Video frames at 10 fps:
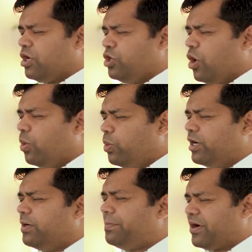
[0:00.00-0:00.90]
Your
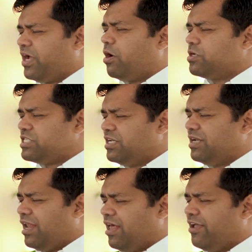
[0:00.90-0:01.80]
word priority in
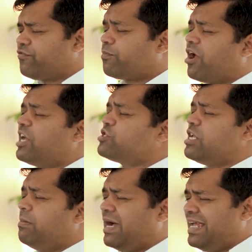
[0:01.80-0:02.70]
our life,
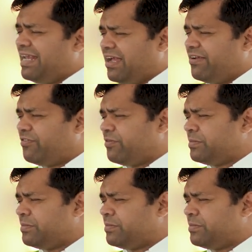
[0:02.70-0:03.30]
priority in my life.